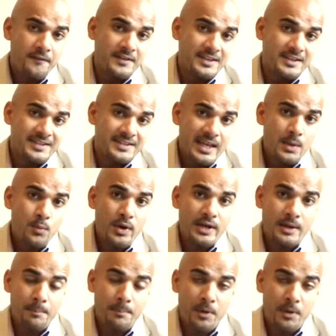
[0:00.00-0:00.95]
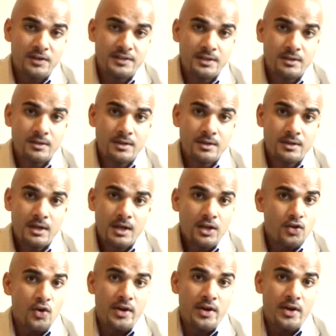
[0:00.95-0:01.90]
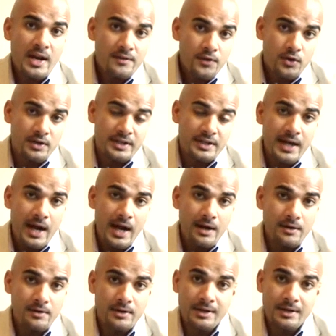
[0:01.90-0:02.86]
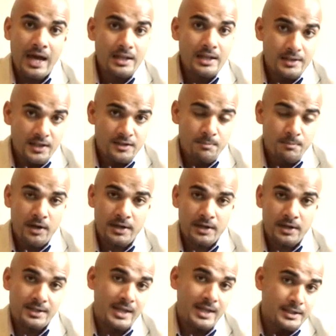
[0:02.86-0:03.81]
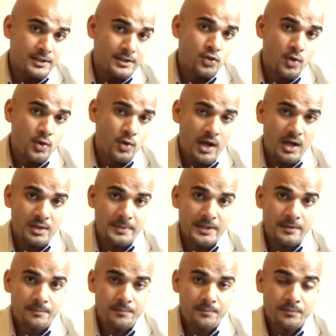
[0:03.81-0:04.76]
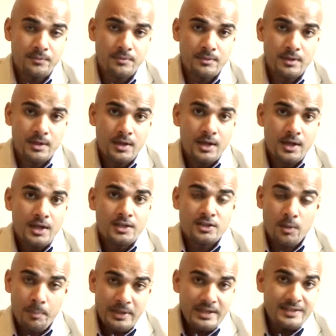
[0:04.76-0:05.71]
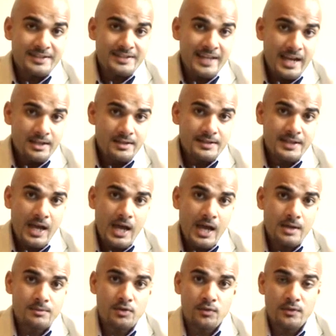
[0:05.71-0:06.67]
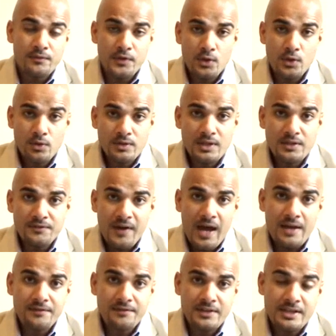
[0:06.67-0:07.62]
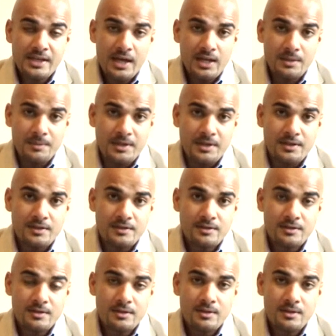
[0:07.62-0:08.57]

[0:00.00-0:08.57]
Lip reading: in the same way in person, you're never going to get hired. Not in this market, not in this new economy. So please take the time to review these 5 key elements.